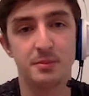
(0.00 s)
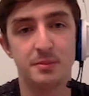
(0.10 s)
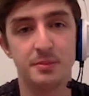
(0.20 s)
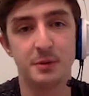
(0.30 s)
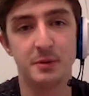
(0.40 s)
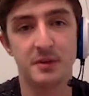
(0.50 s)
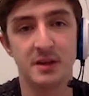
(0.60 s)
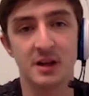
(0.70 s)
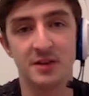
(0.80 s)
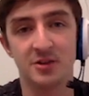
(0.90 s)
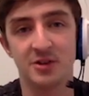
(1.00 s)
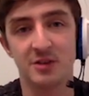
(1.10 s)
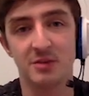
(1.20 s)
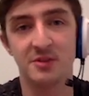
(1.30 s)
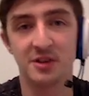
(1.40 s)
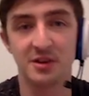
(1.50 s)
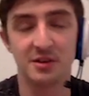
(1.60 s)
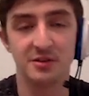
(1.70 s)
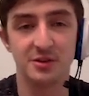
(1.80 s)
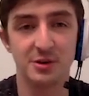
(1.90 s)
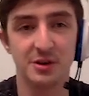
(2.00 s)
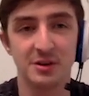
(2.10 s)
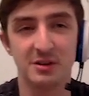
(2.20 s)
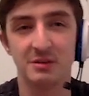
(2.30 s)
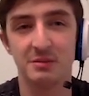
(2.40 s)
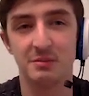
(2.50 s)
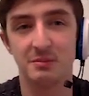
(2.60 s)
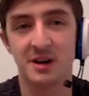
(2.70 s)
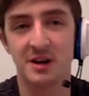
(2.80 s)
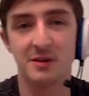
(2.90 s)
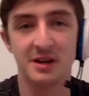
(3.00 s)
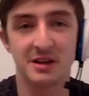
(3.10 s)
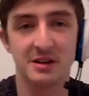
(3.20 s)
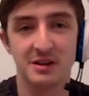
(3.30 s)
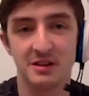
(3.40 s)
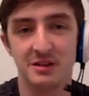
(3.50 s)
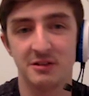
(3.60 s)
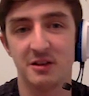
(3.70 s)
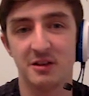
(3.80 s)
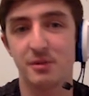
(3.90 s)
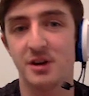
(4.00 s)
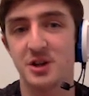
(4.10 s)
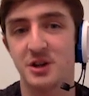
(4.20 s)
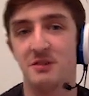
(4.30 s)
But with the Galvantula, Whimsicott, Dugong, Marowak, there's a lot of pressure